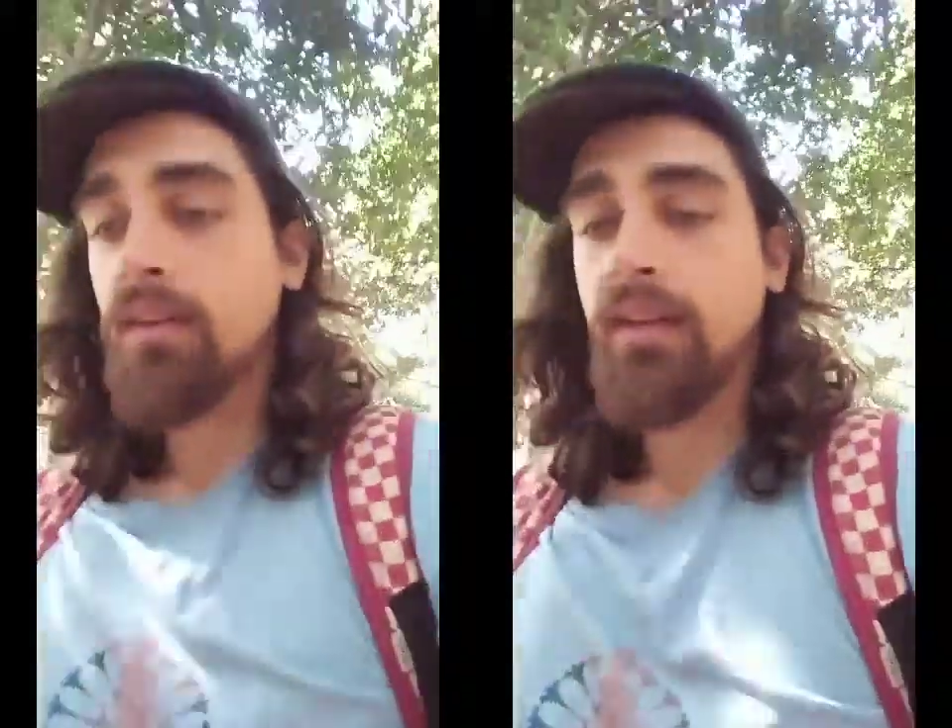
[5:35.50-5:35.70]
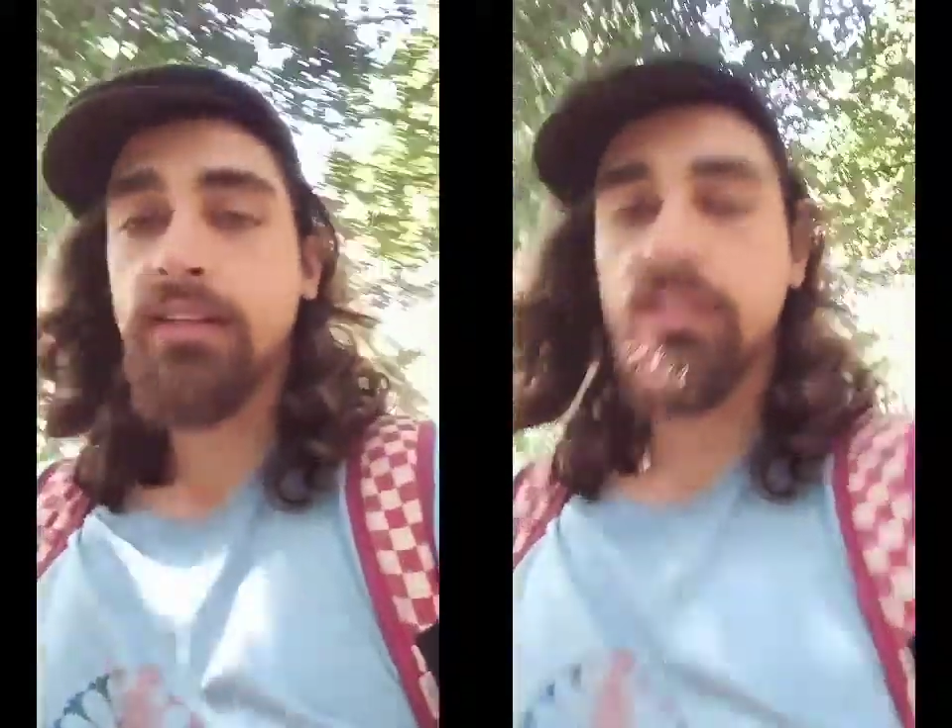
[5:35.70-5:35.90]

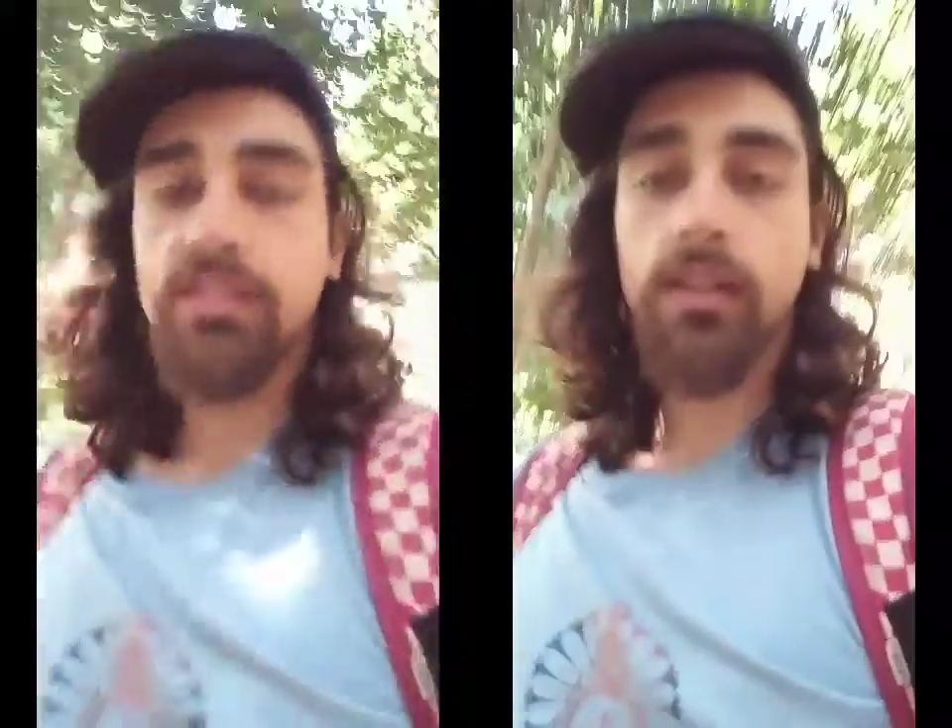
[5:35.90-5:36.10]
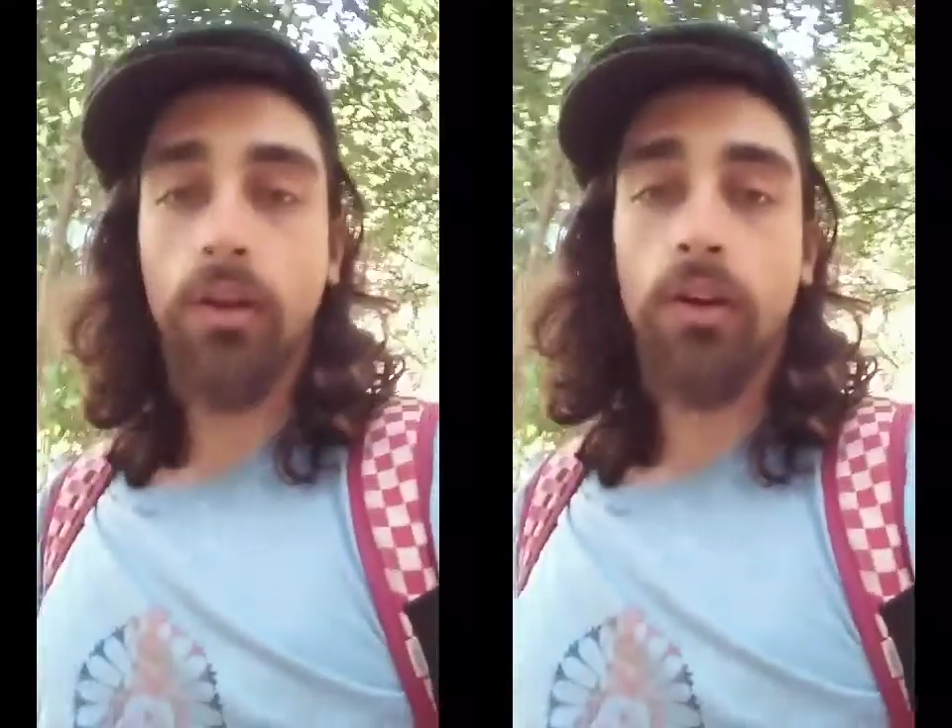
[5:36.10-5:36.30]
yeah, just
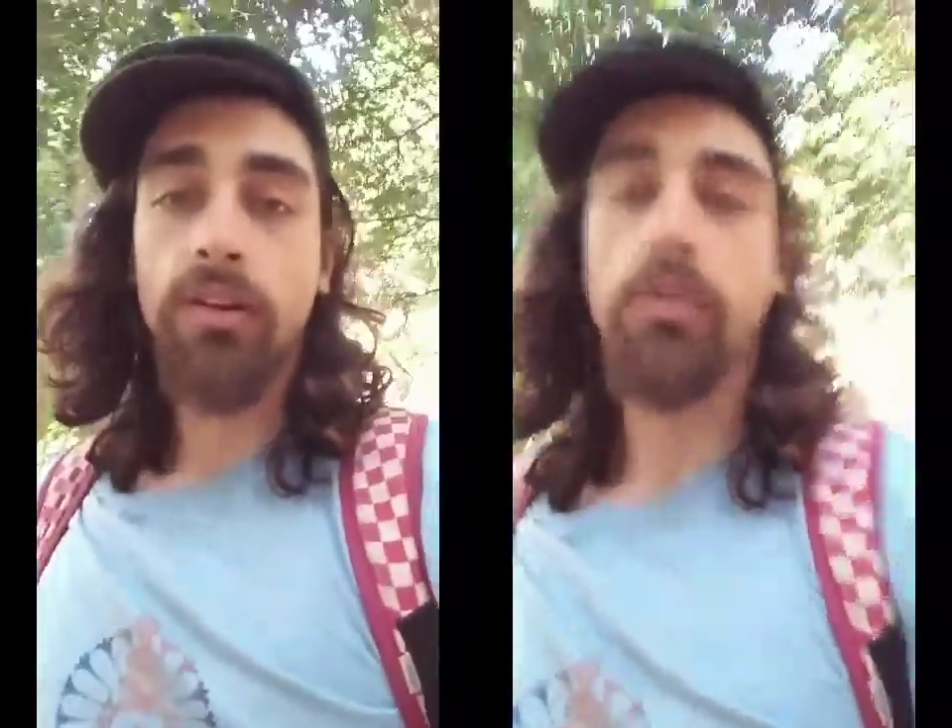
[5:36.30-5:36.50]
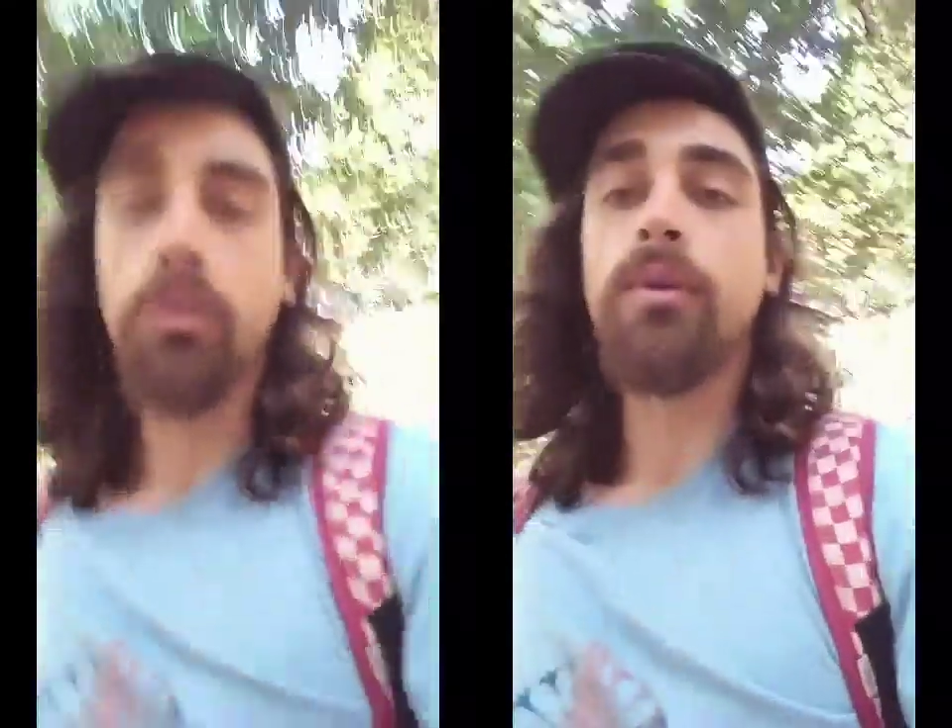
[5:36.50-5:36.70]
to learn a
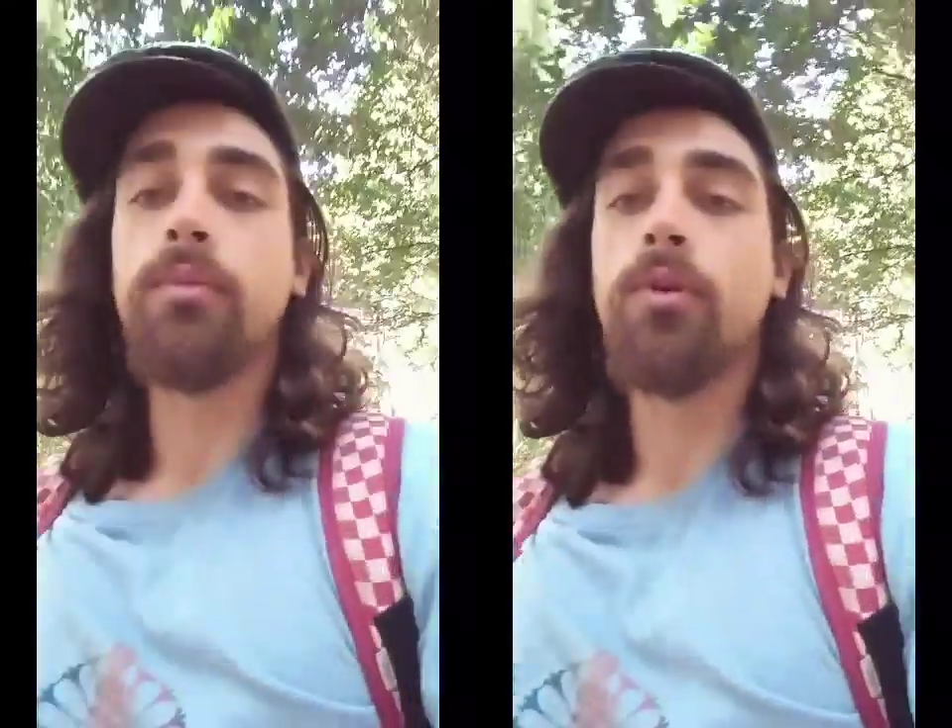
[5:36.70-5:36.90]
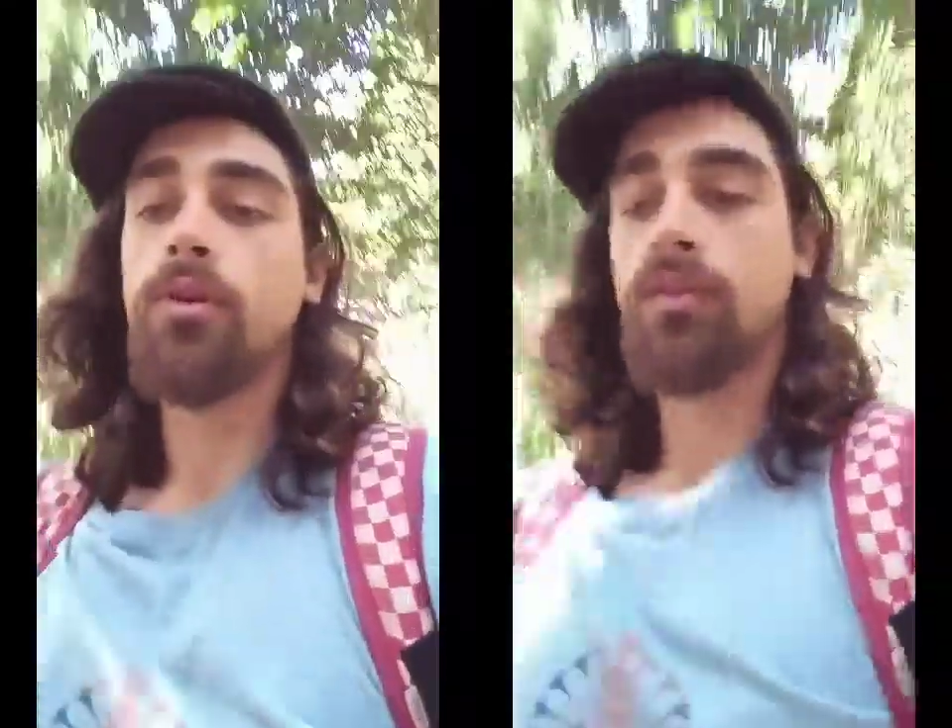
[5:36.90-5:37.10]
little bit
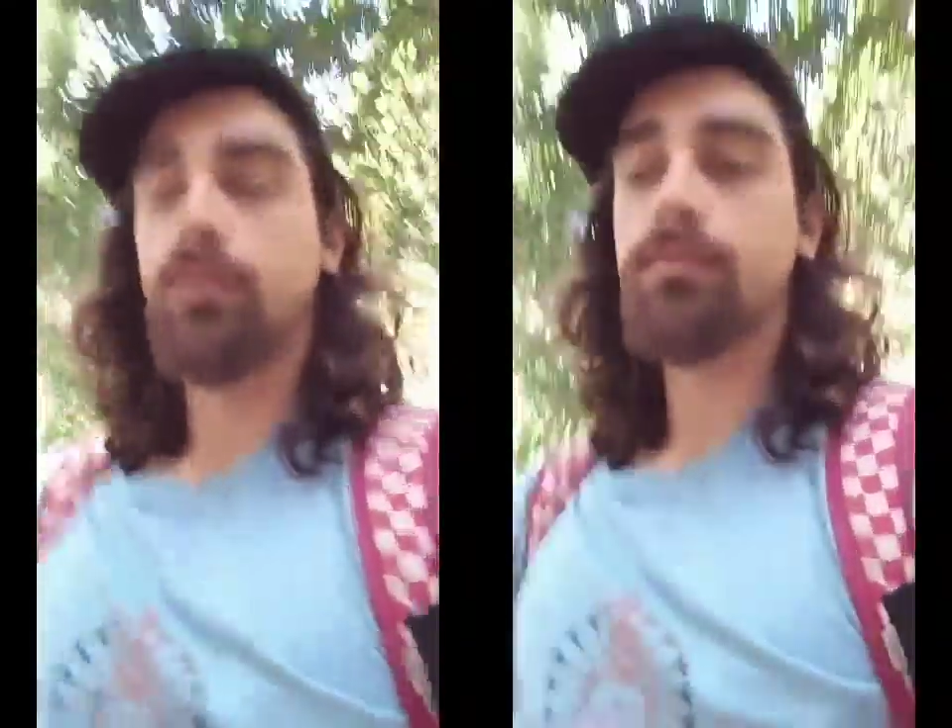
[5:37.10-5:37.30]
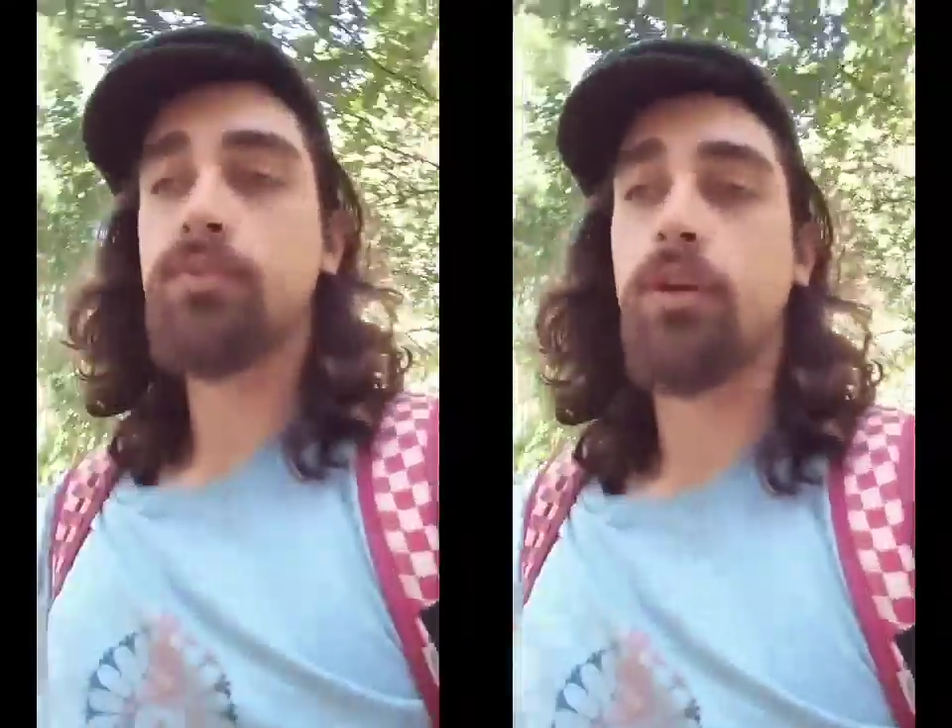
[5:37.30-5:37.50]
more.
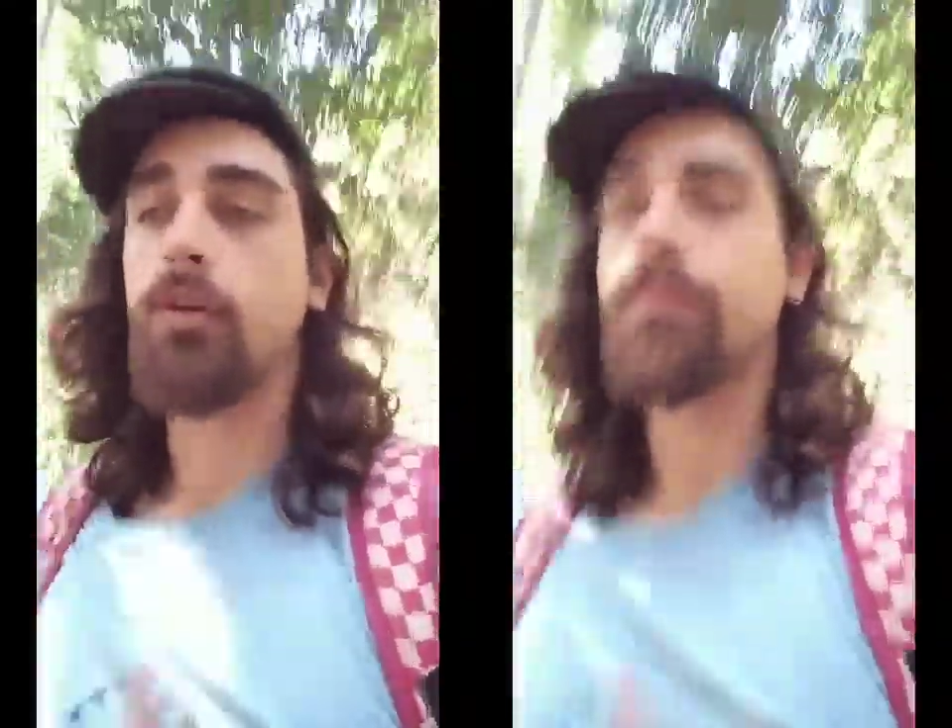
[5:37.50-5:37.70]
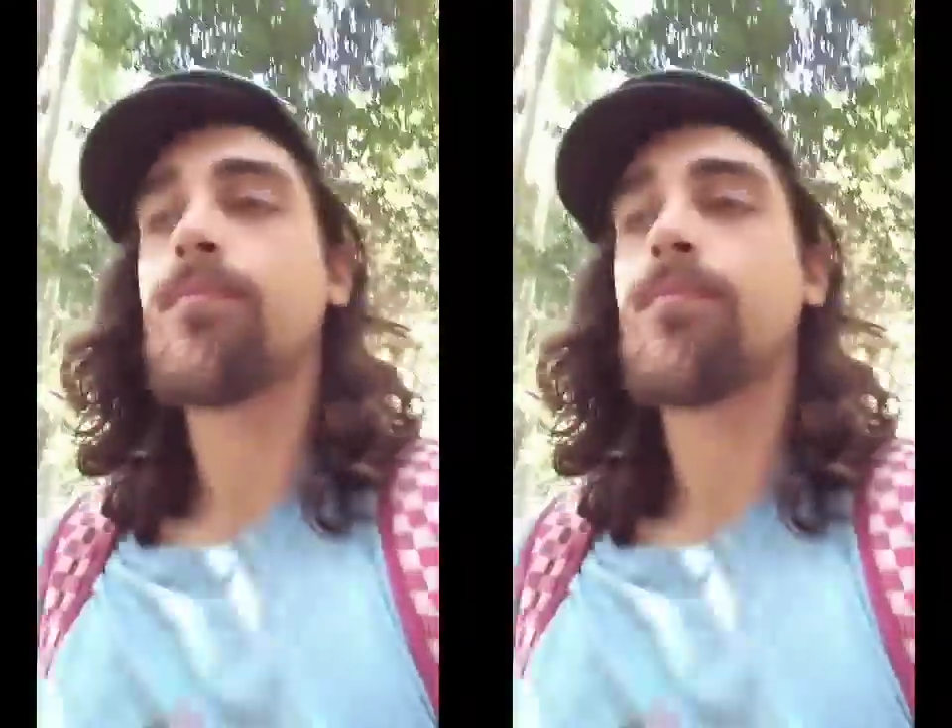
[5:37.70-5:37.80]
So